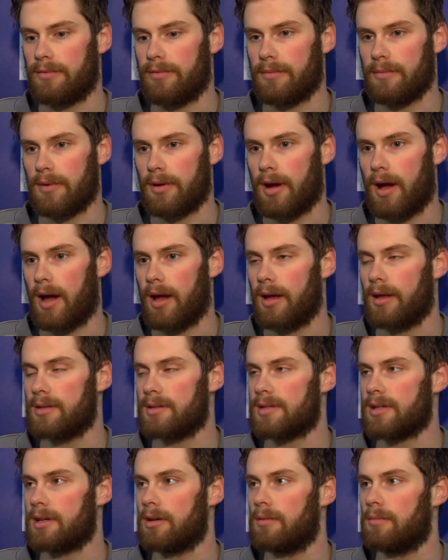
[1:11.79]
from your
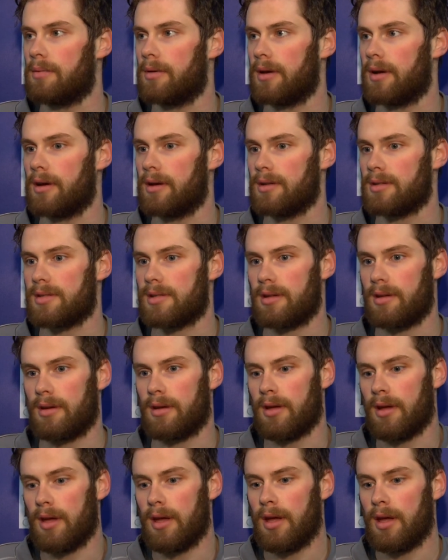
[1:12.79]
high-end skilled players
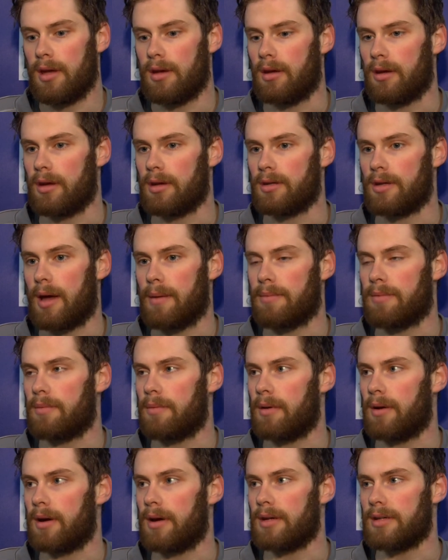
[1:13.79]
to, your depth
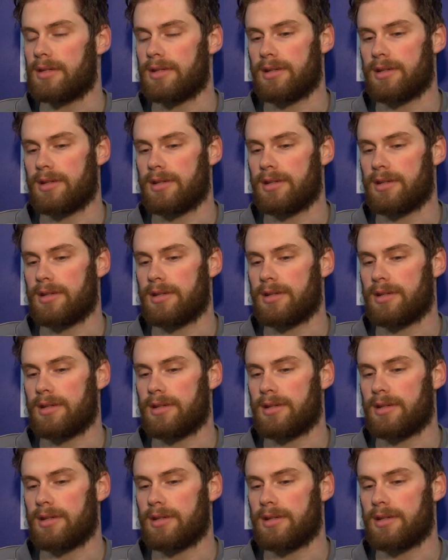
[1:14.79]
players.